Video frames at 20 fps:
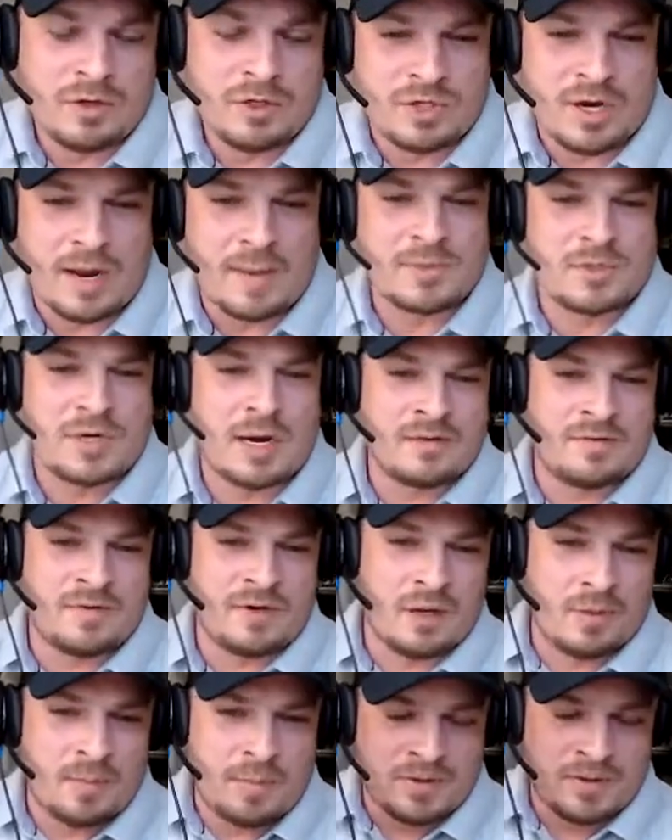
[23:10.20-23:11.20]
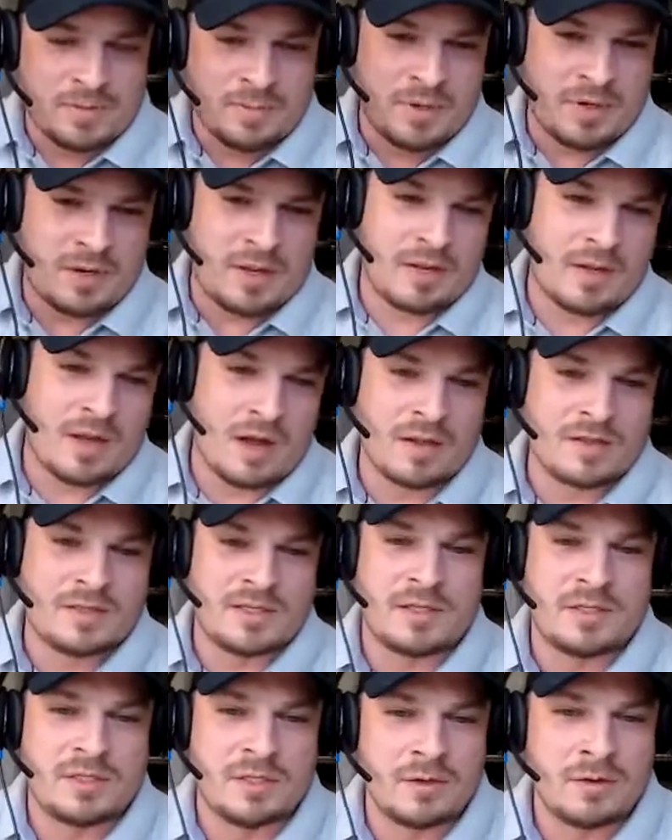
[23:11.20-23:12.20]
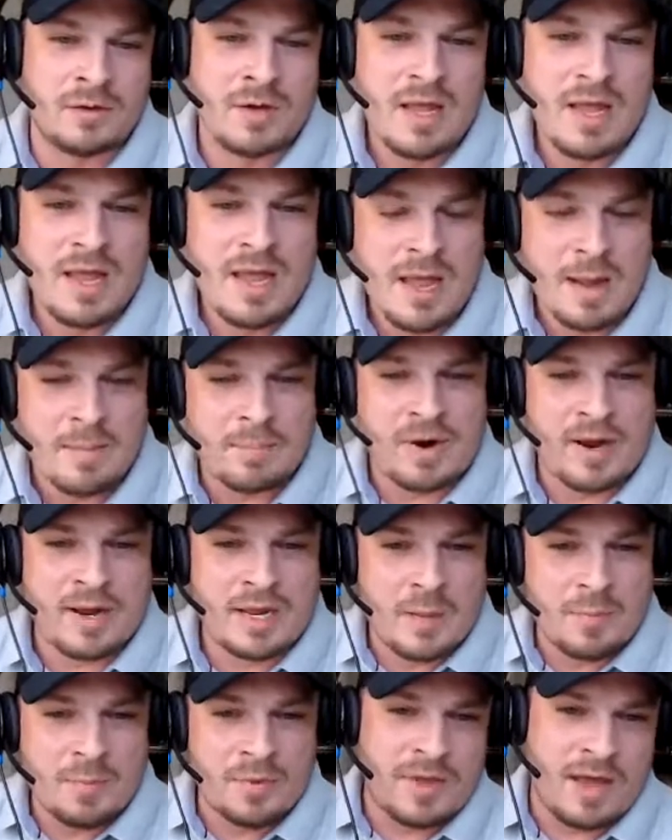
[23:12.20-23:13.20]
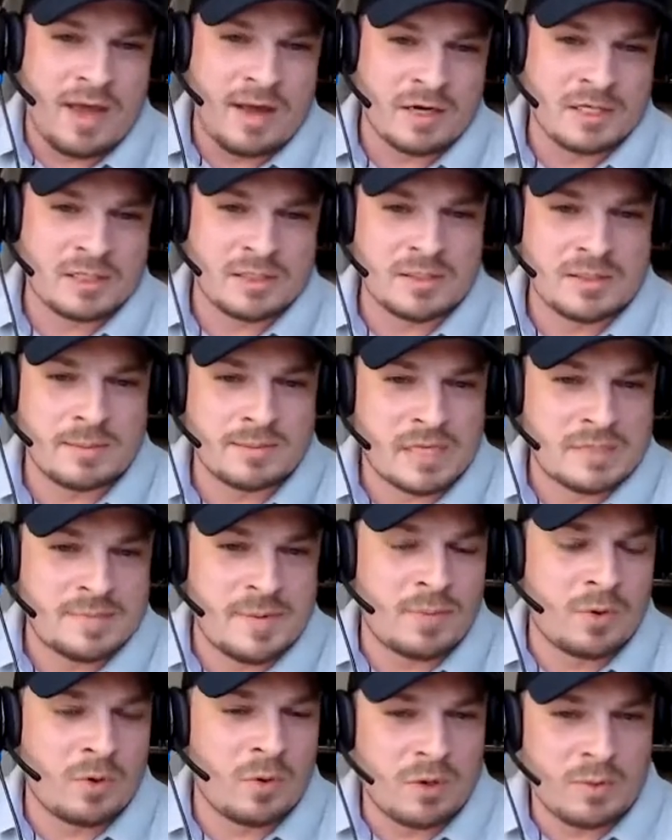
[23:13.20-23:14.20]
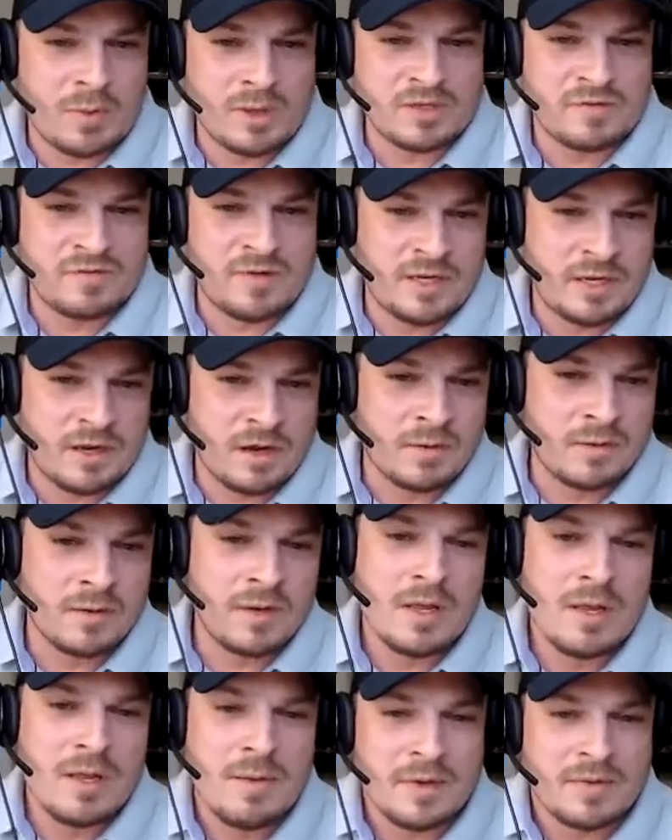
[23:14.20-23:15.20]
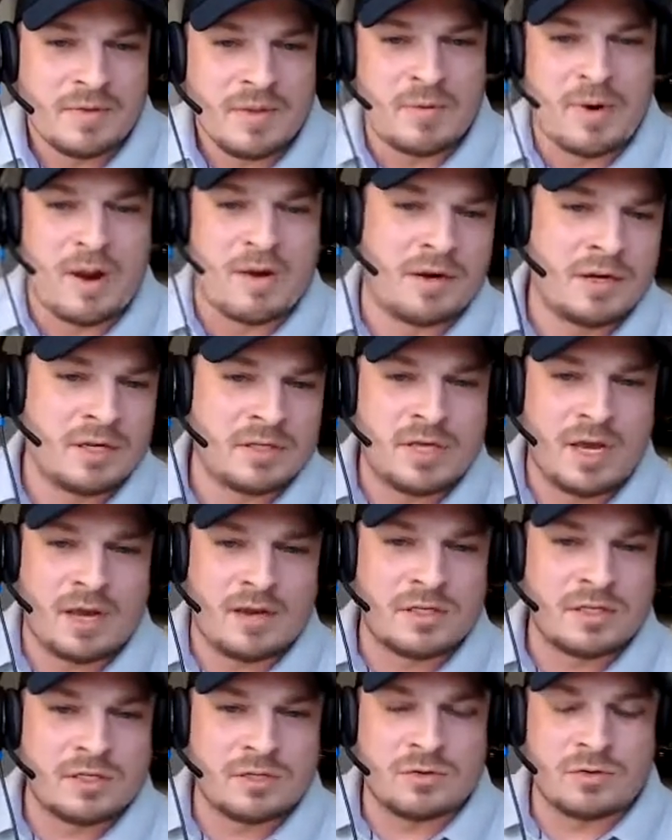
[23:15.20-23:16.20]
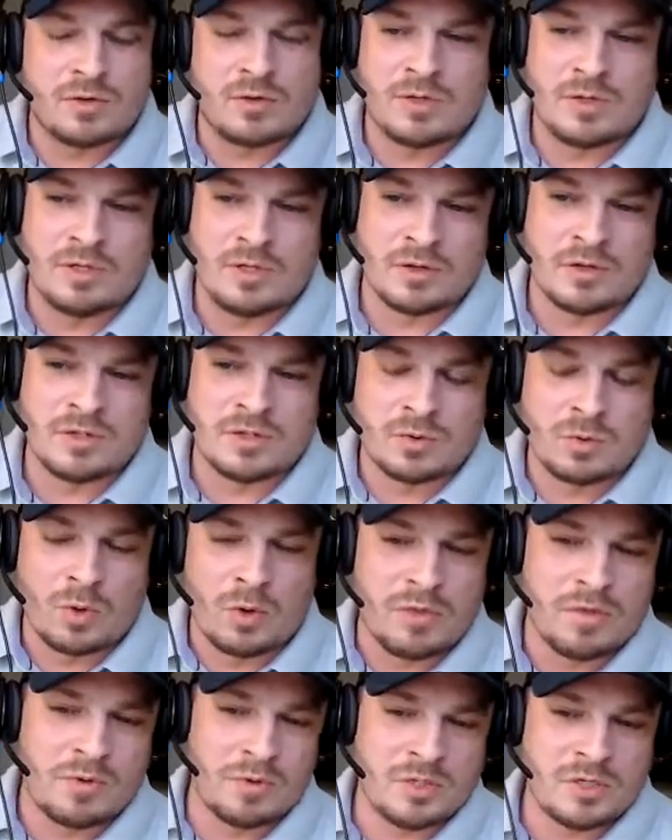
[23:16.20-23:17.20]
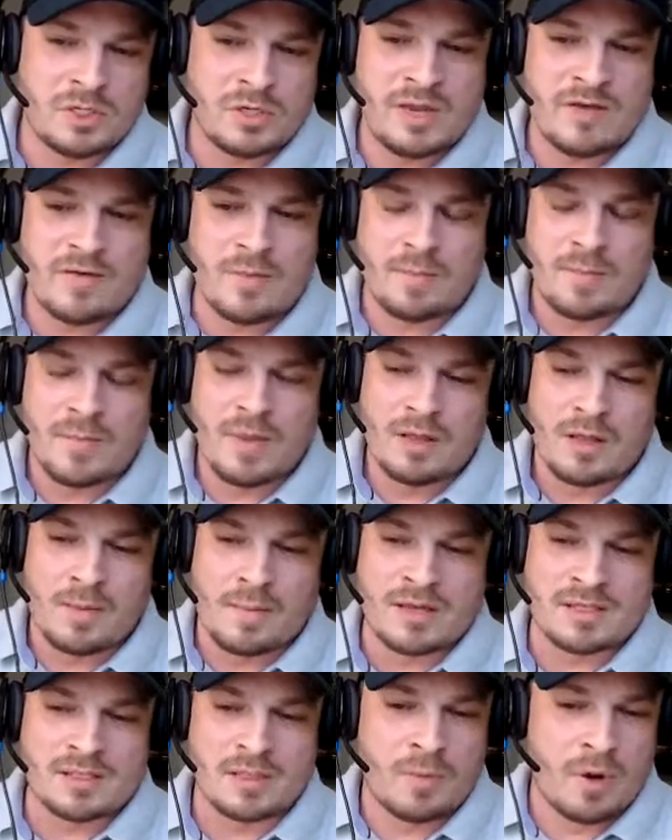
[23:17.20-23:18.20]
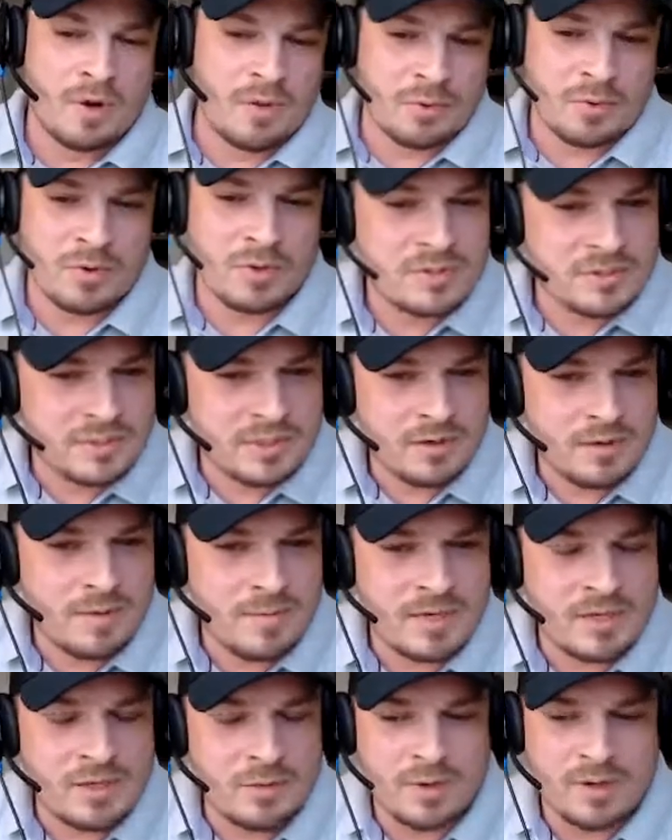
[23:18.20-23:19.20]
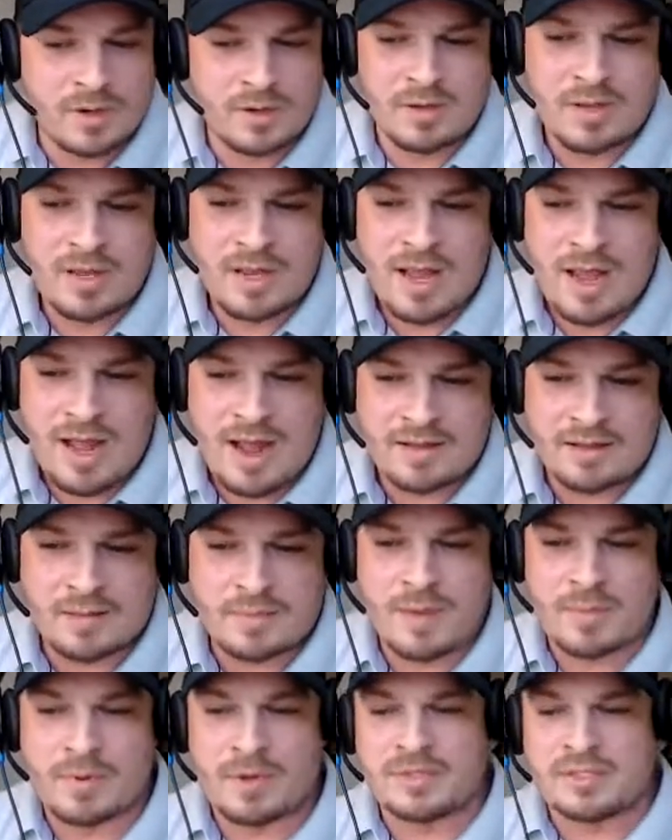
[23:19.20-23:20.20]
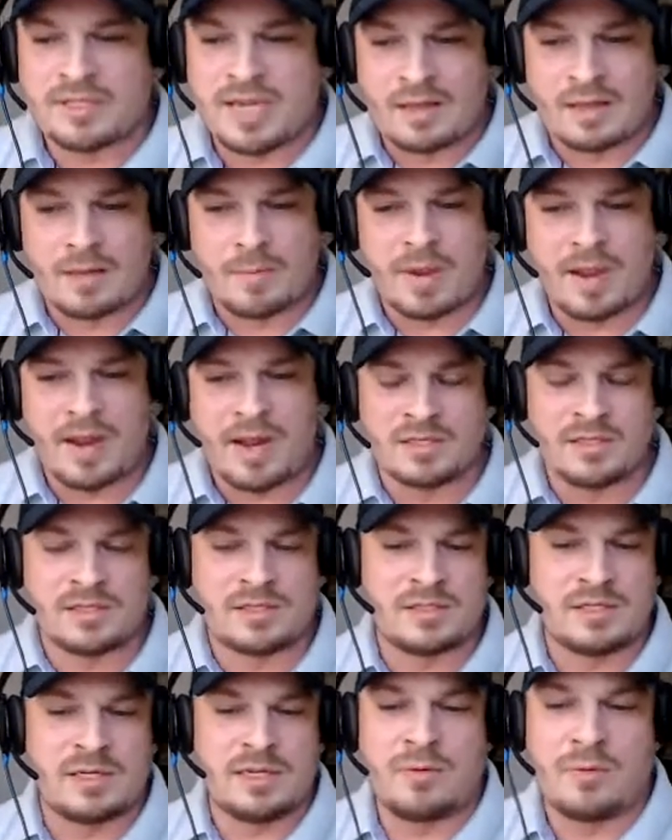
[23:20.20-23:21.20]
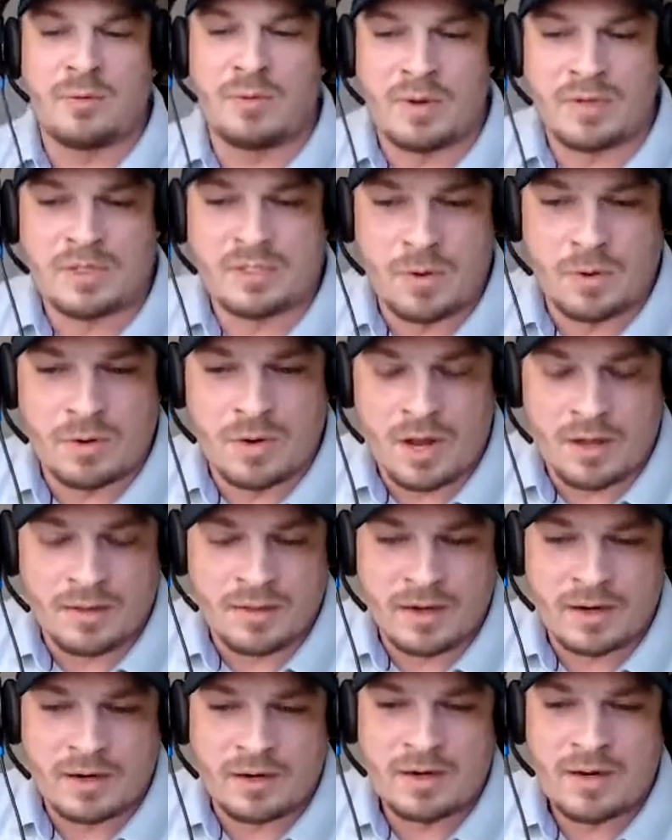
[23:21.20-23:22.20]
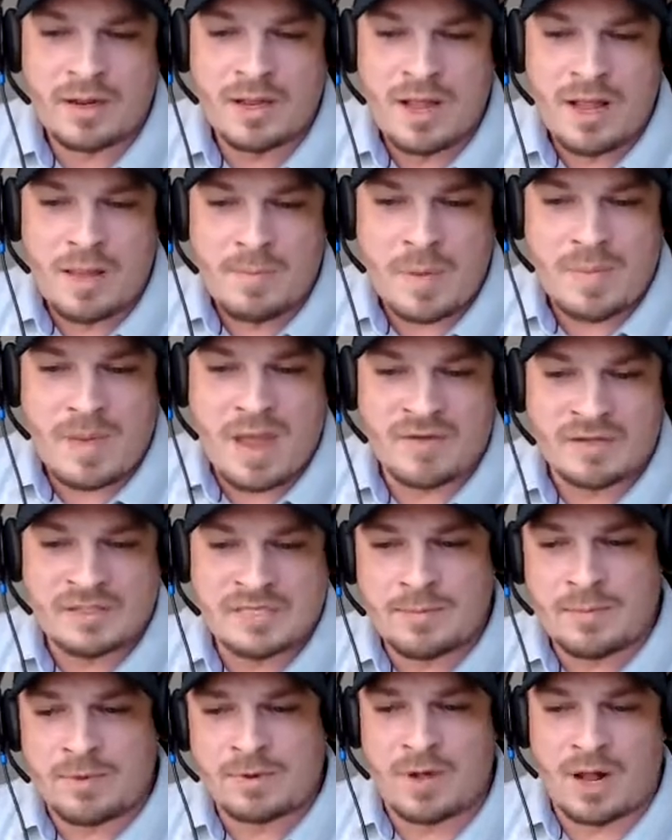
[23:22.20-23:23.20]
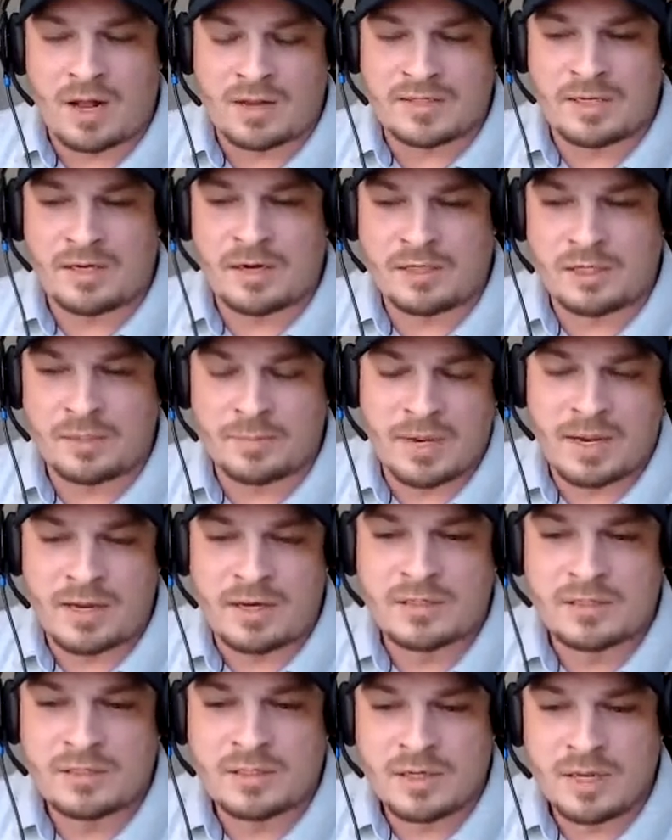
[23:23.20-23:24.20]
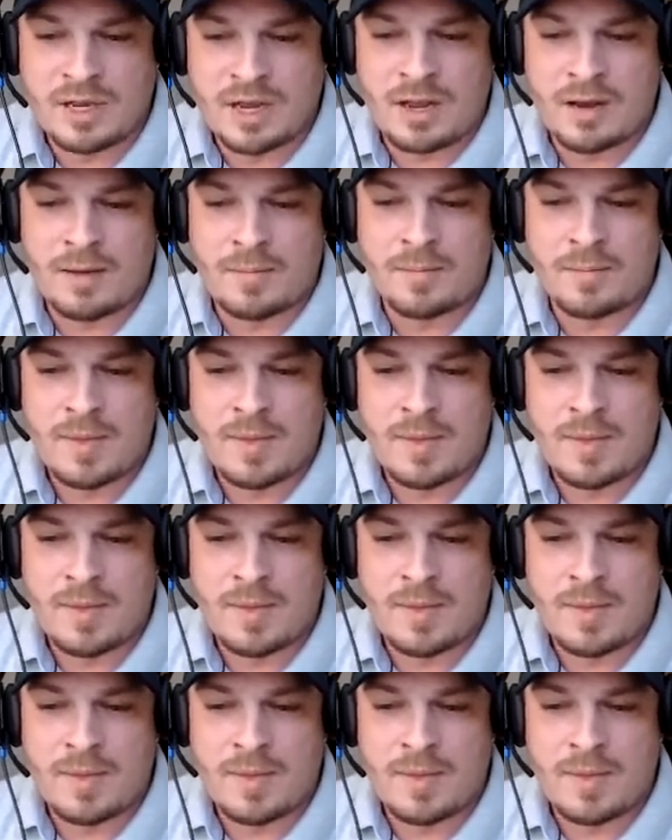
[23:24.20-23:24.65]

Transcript: transcribe the video, put it in content too, and break it up with headers. So sometimes people don't want to watch a video; they rather just kind of scroll through. So you give them the best of both worlds. I mean, you want to have them be able to scan the page and see what's going on there. Maybe have a table of content on your page. But